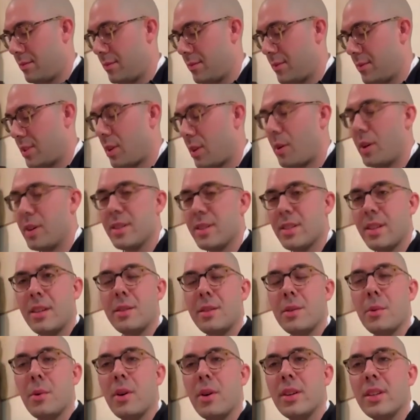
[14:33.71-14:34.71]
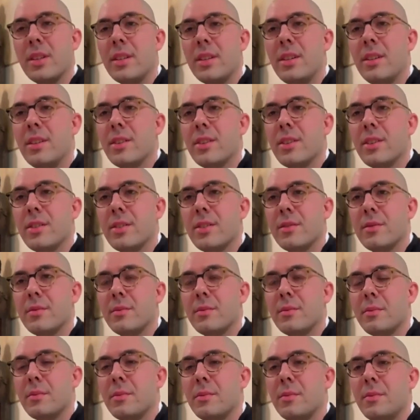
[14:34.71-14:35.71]
So has anyone here
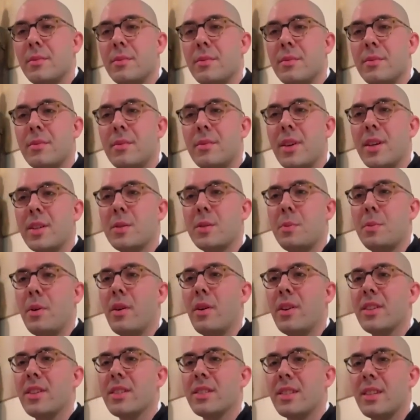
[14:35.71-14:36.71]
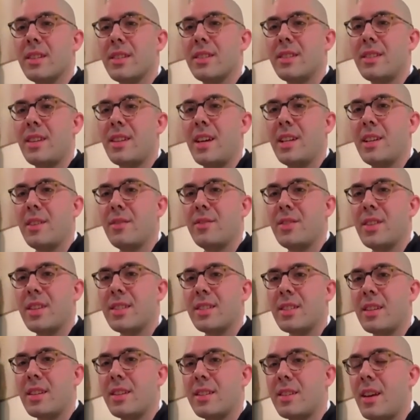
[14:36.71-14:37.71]
experienced a state of
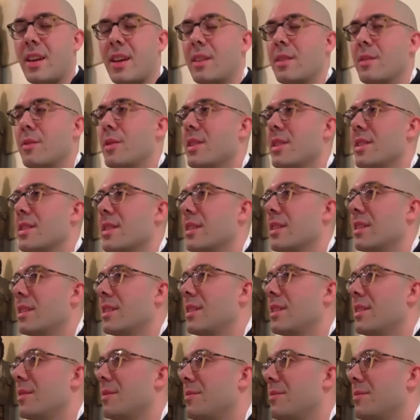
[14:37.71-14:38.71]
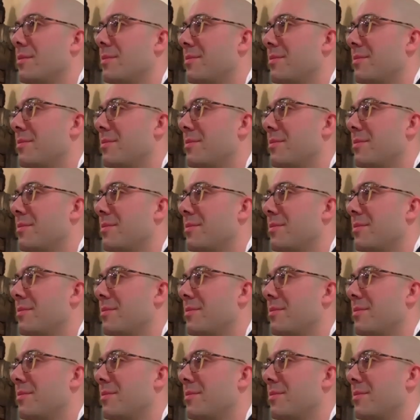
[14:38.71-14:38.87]
discontent recently?